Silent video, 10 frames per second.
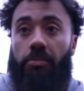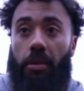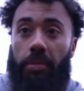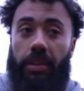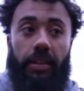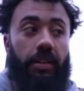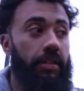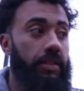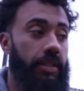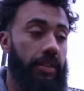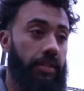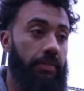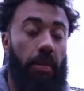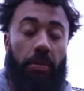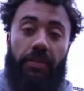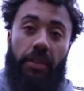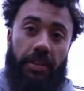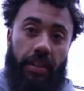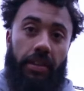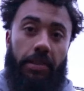probably
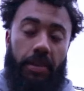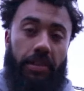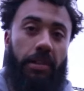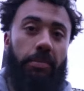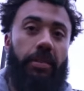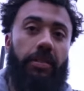Thursday, especially the